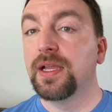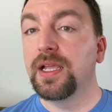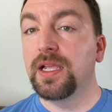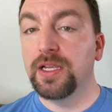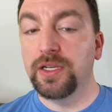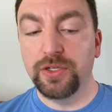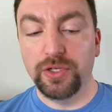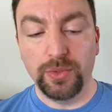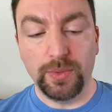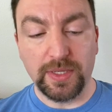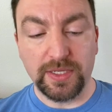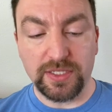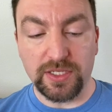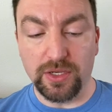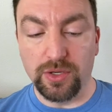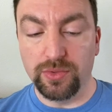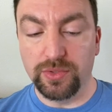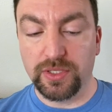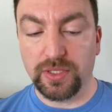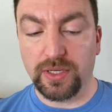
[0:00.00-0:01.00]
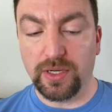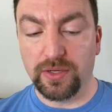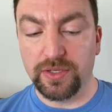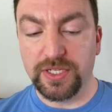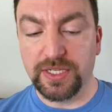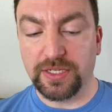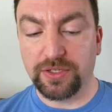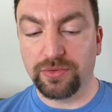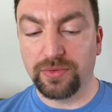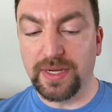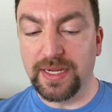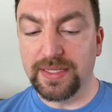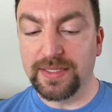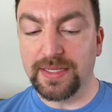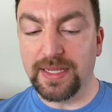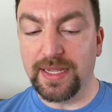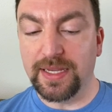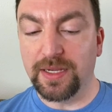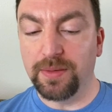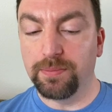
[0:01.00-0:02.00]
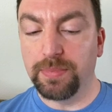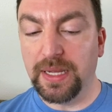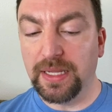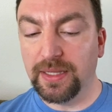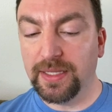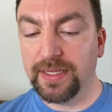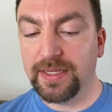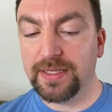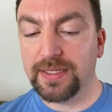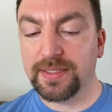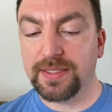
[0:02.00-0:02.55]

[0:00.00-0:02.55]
In doing so, Tokarczuk creates a compelling